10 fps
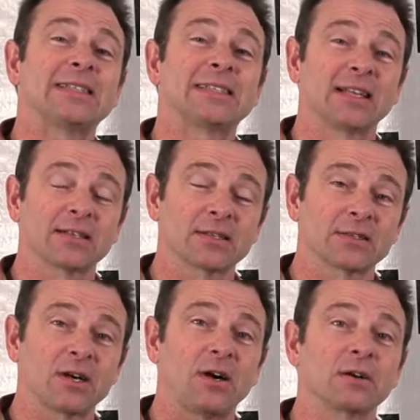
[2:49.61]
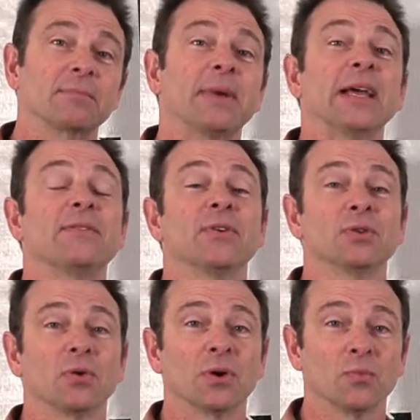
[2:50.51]
silicon caulk made for
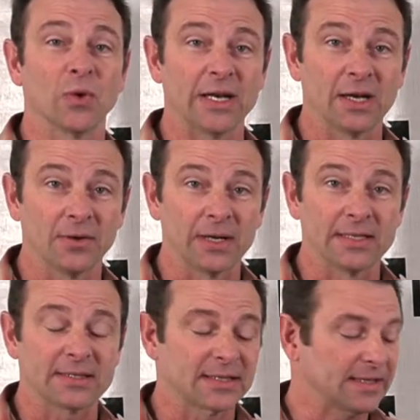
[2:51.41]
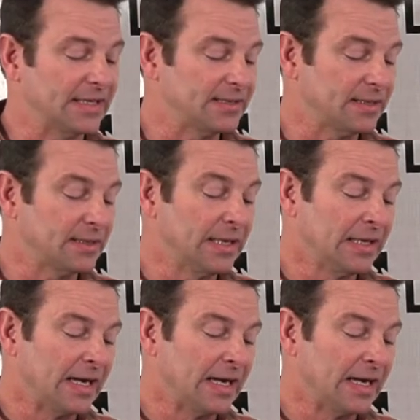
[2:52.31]
door and window installation.